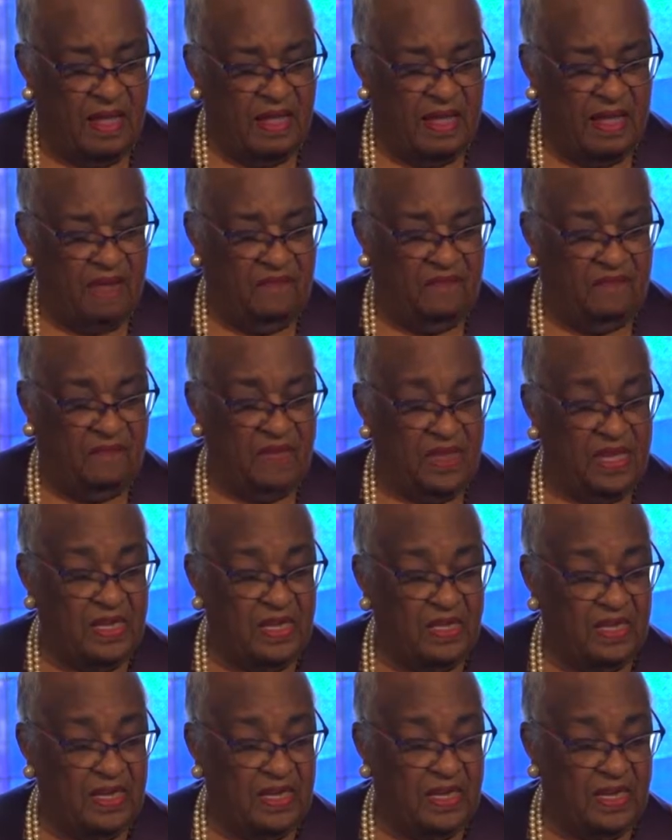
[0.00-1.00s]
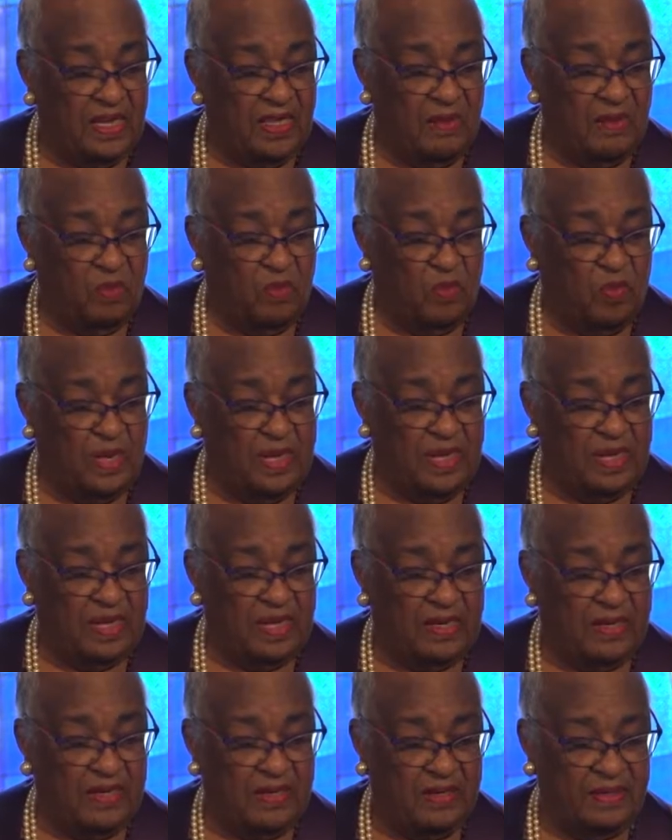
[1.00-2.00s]
I feel it in the
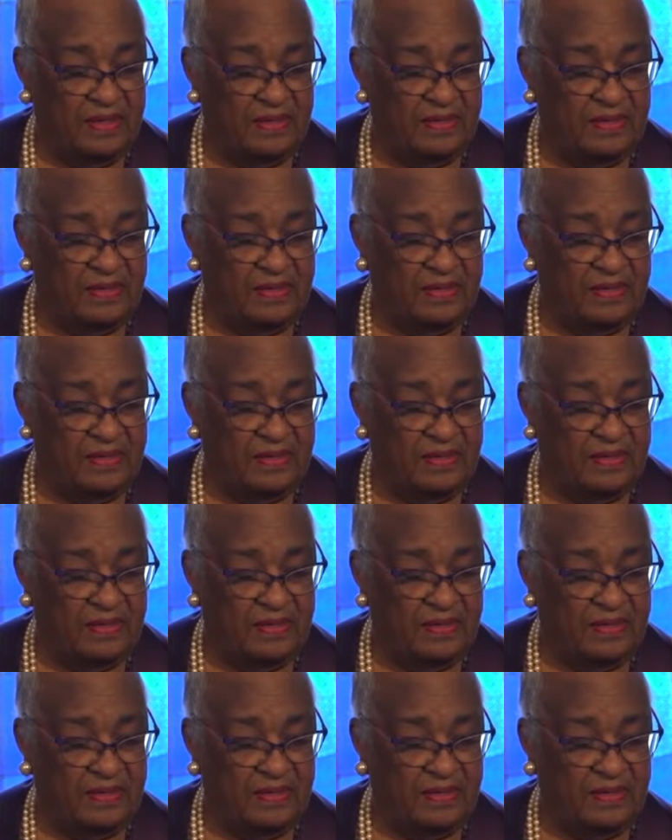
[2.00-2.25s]
wind.